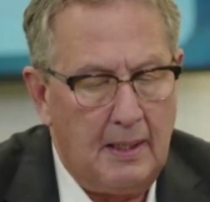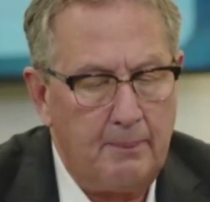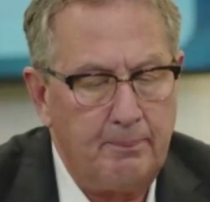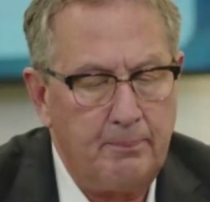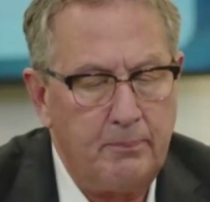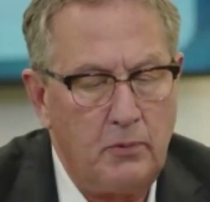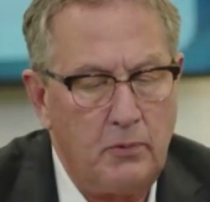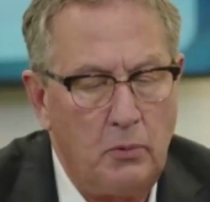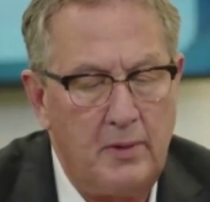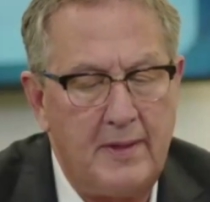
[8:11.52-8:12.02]

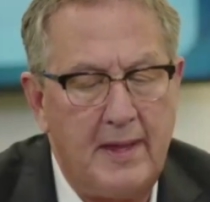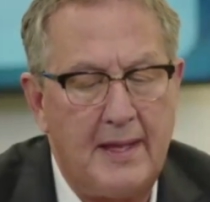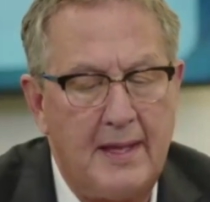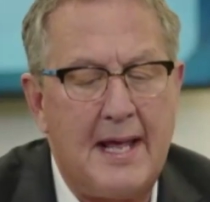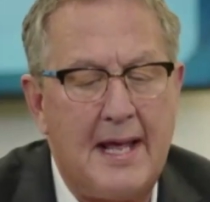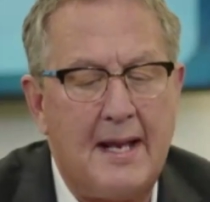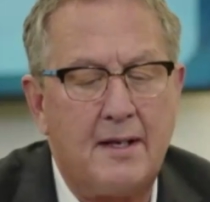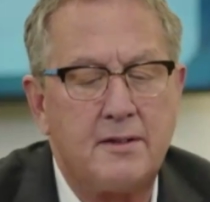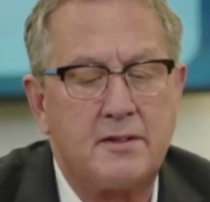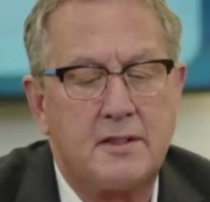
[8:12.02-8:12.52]
We then
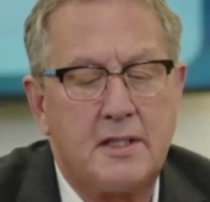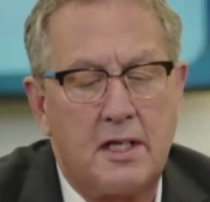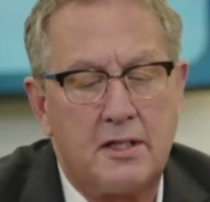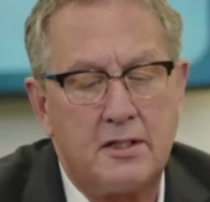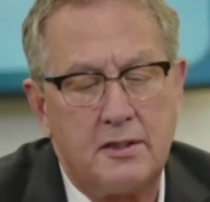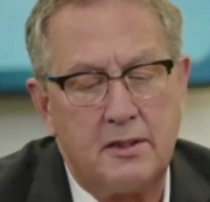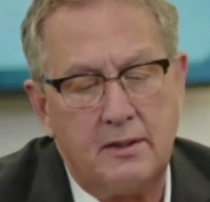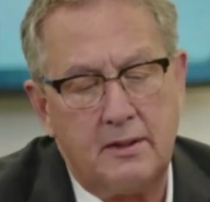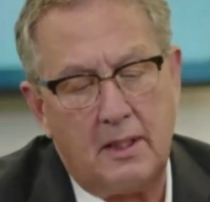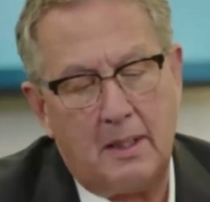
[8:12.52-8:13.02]
had a
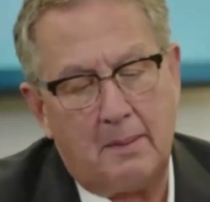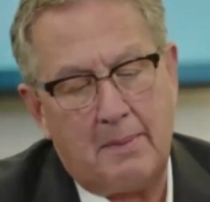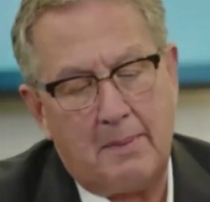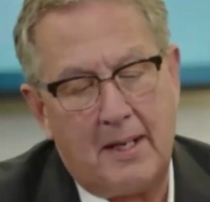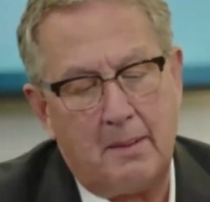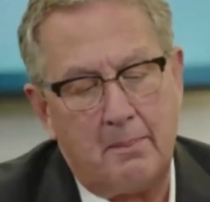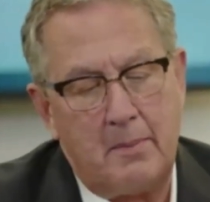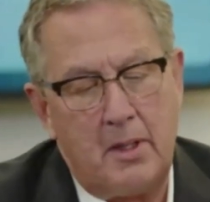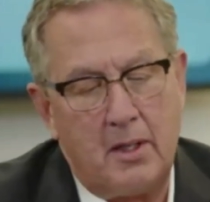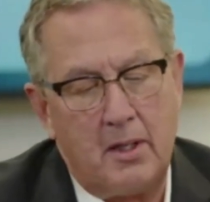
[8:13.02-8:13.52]
discussion about
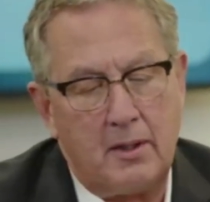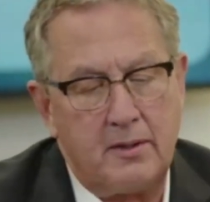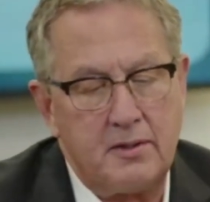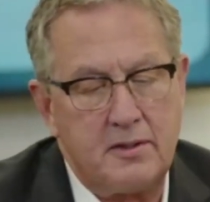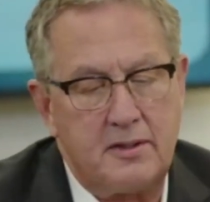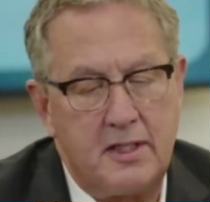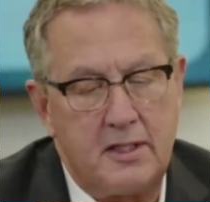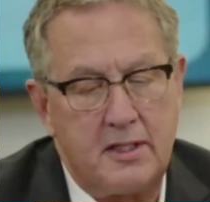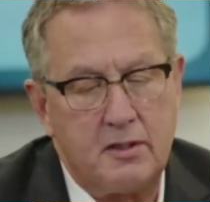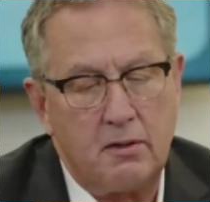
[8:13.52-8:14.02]
America's
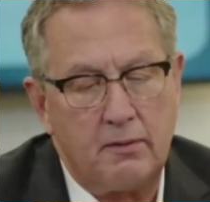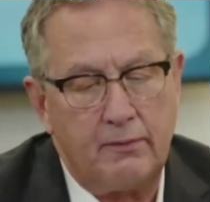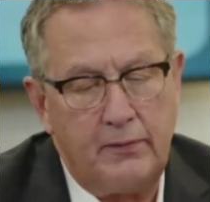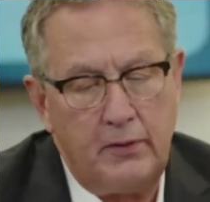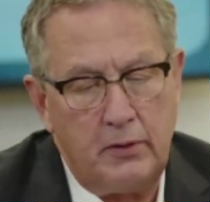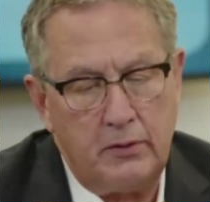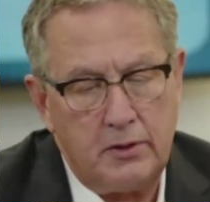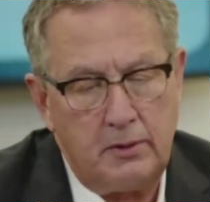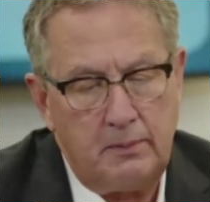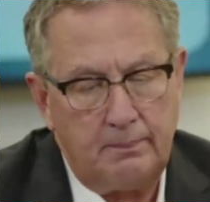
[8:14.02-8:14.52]
digital
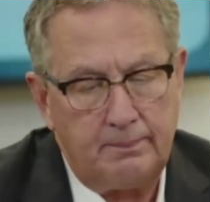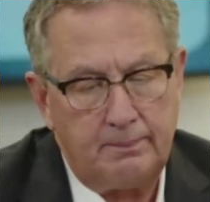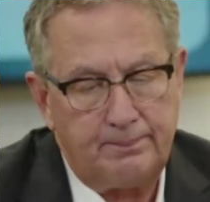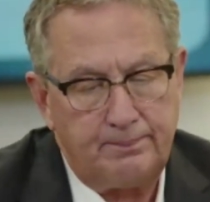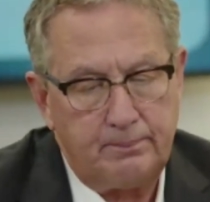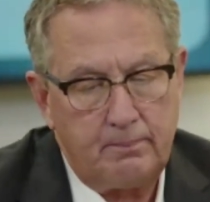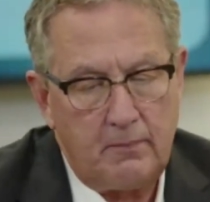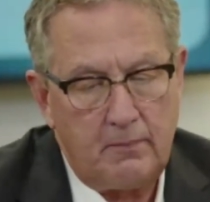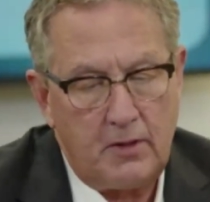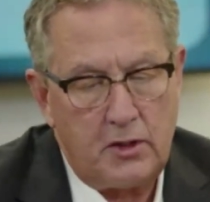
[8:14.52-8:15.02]
future,
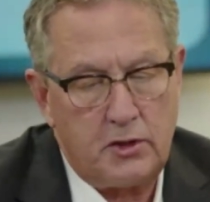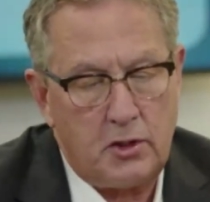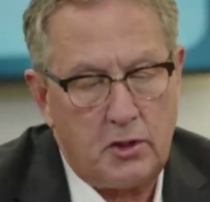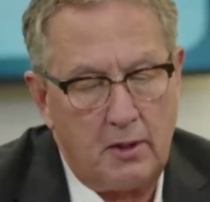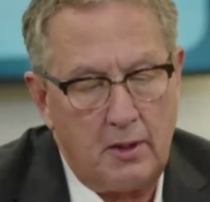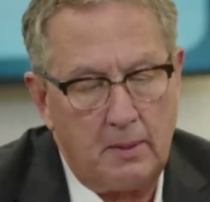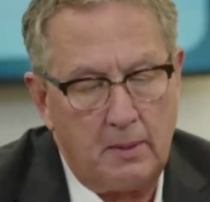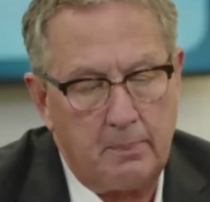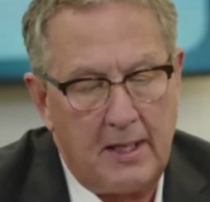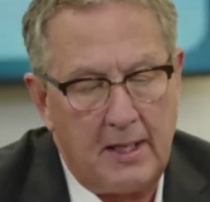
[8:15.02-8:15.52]

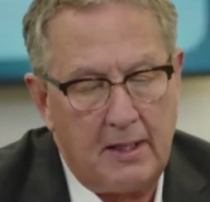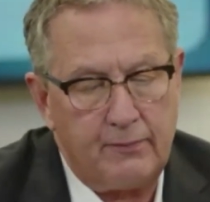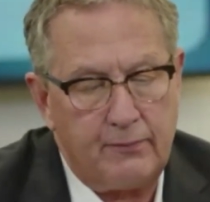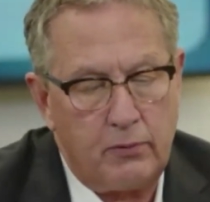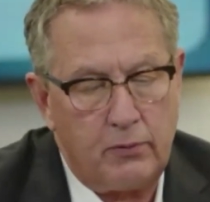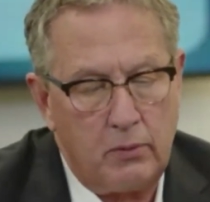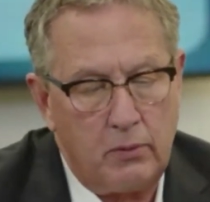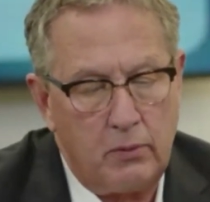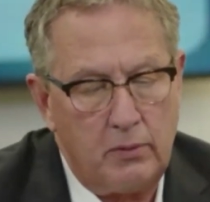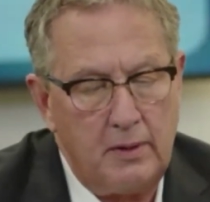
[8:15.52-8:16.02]
charting a path
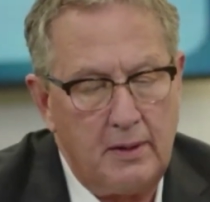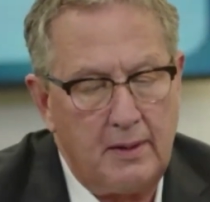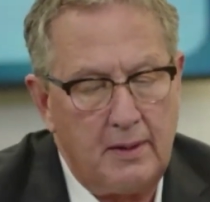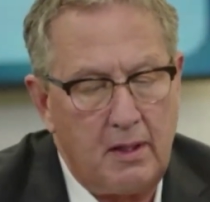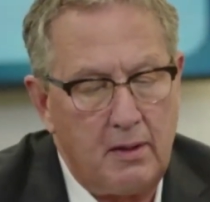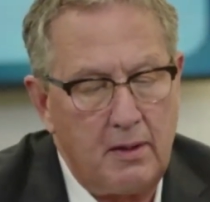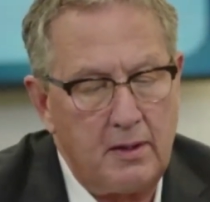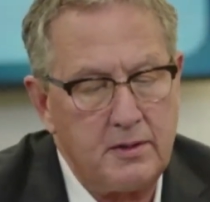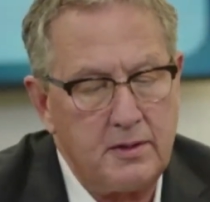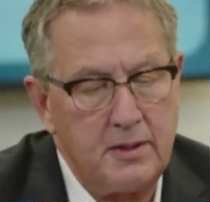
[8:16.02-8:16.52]
forward and
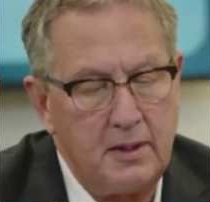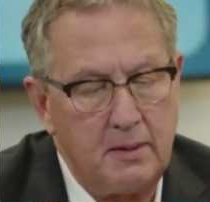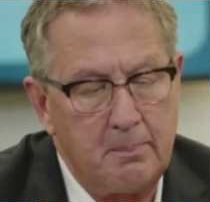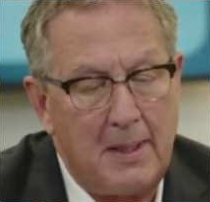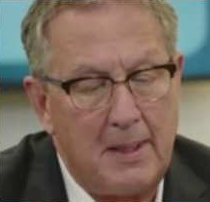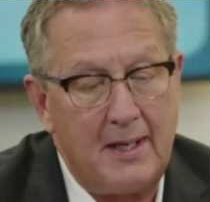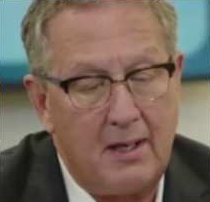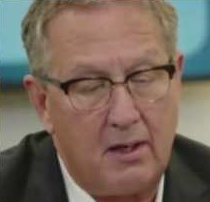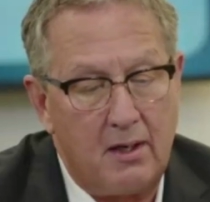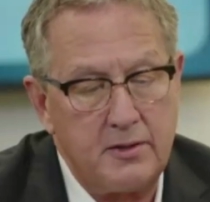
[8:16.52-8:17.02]

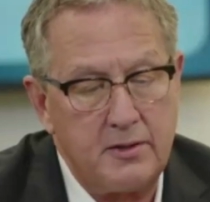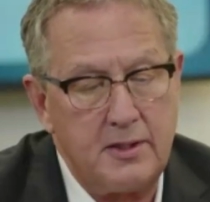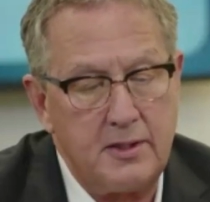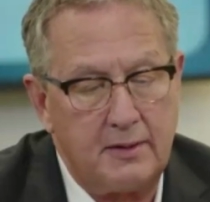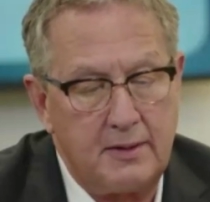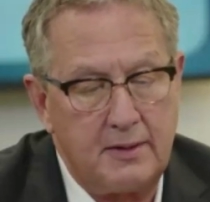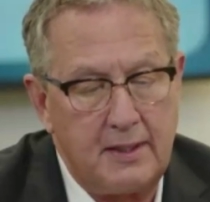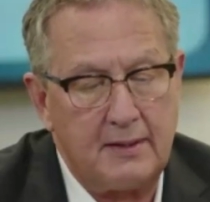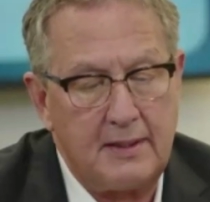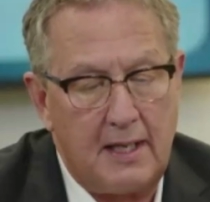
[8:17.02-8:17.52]
harnessing
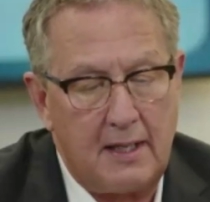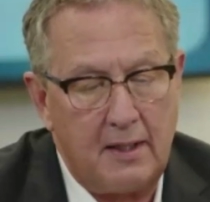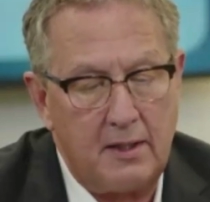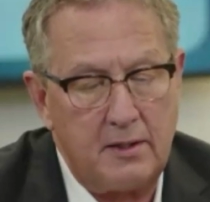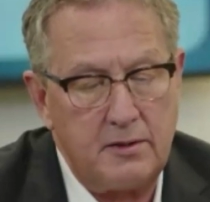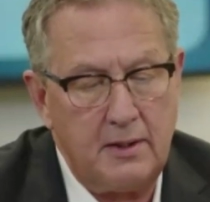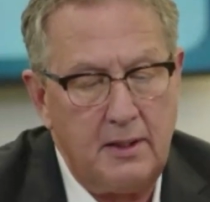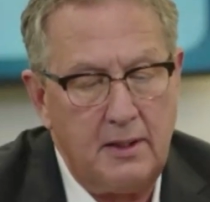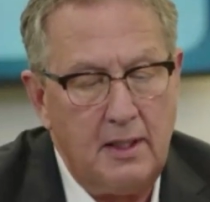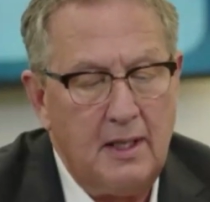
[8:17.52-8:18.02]

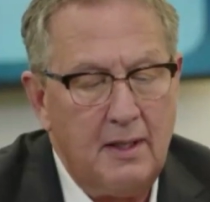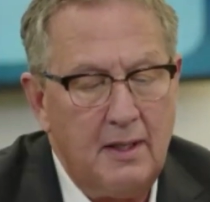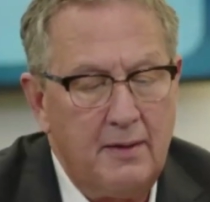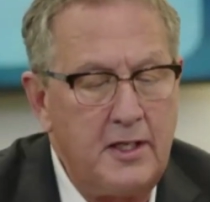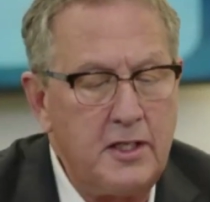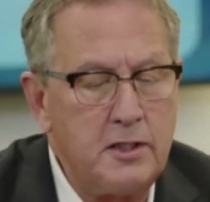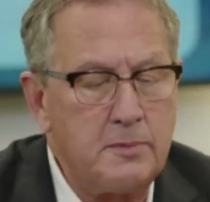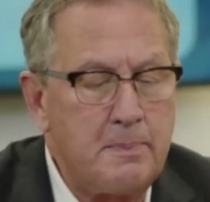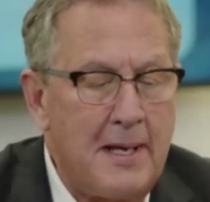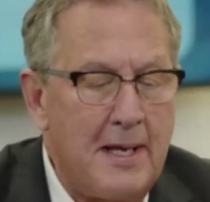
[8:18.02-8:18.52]
technology.
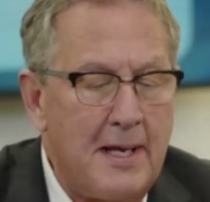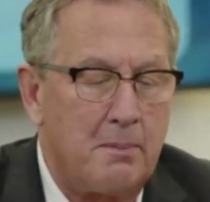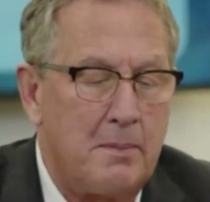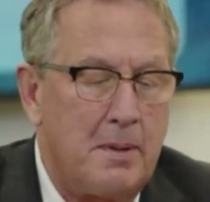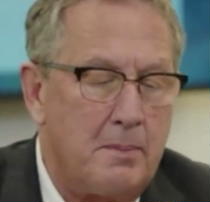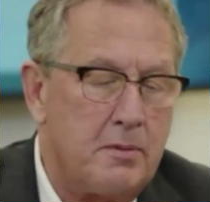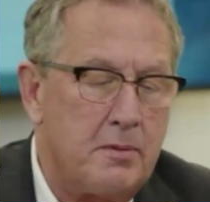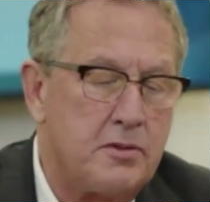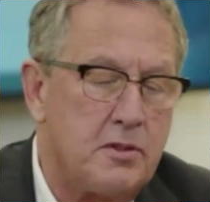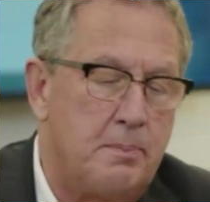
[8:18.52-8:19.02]
These panel
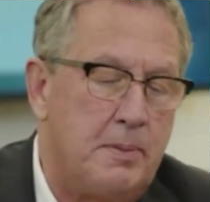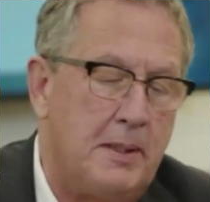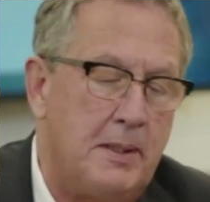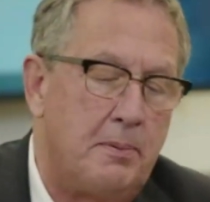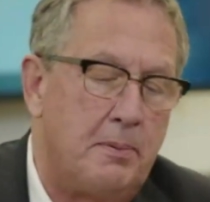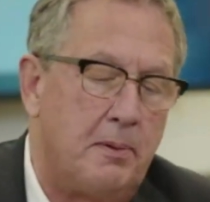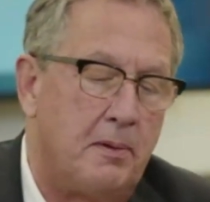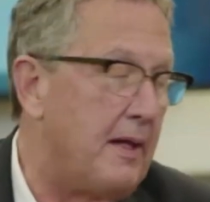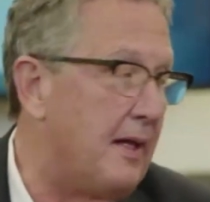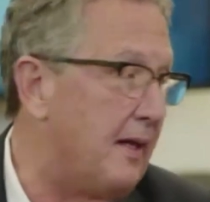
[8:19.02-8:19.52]
members are
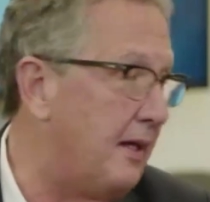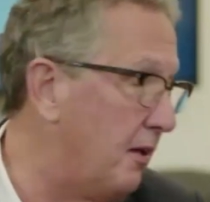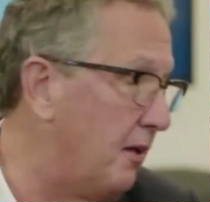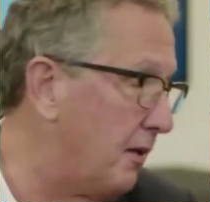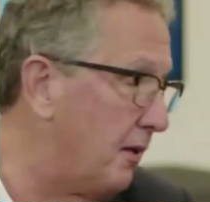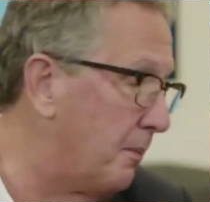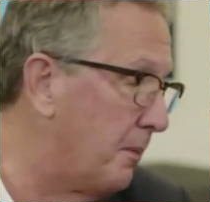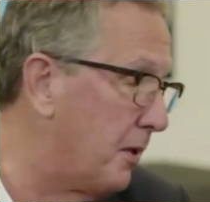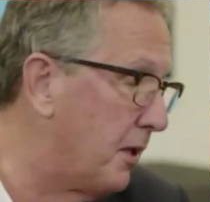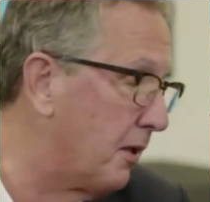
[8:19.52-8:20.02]
people that here
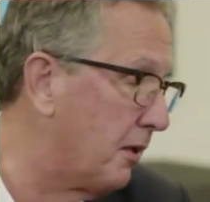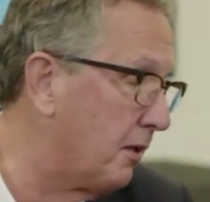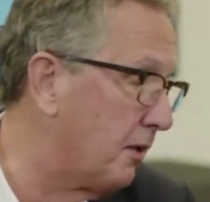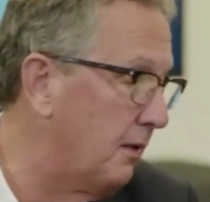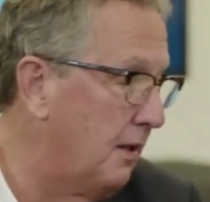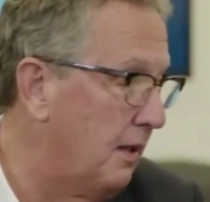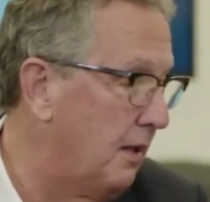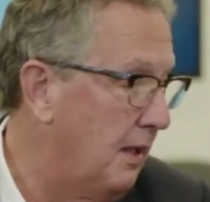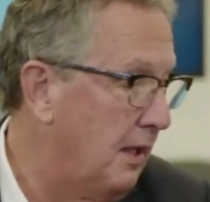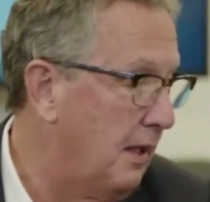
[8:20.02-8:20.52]
at American
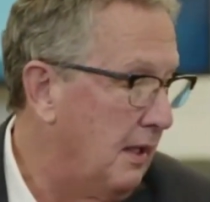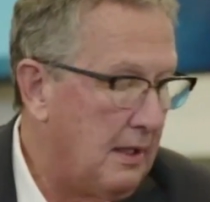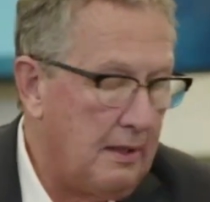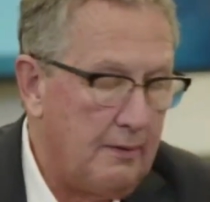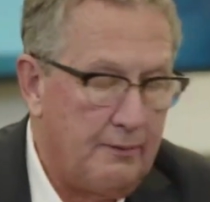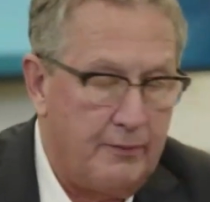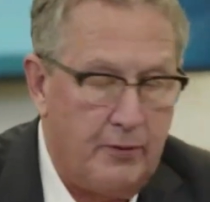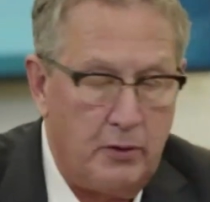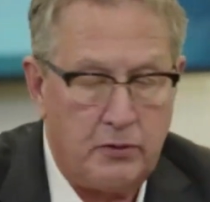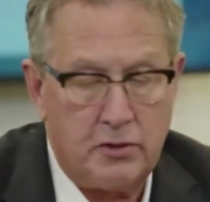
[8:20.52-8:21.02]

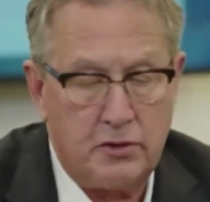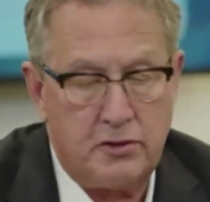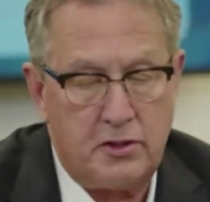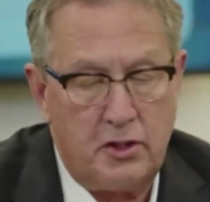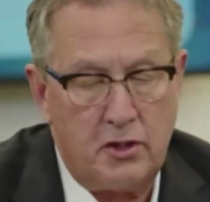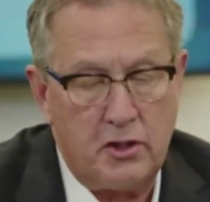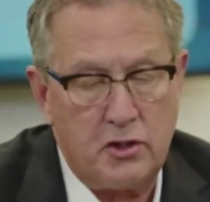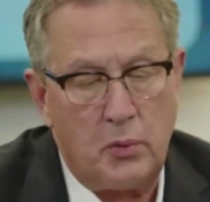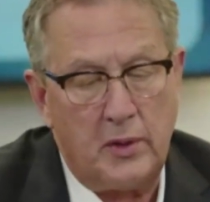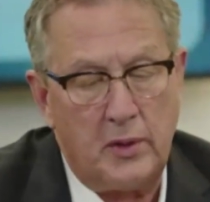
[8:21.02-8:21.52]
Future
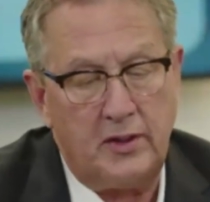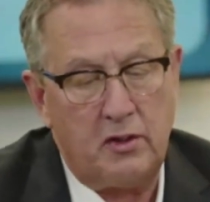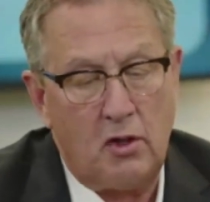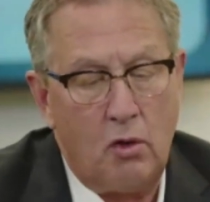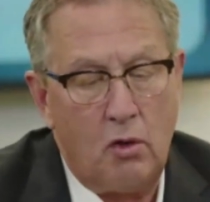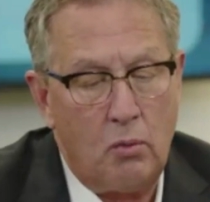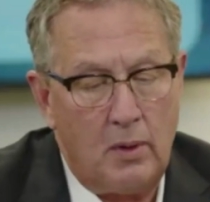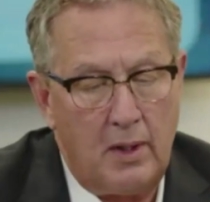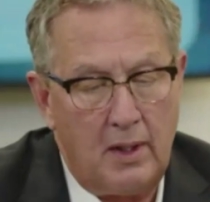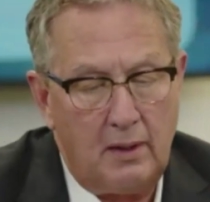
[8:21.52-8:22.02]
Series we know
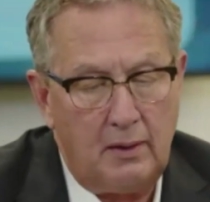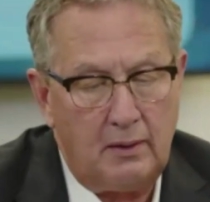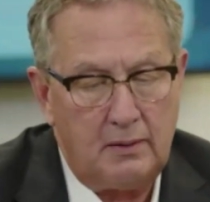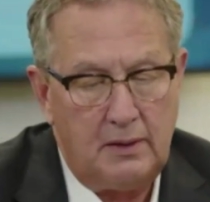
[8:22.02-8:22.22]
well.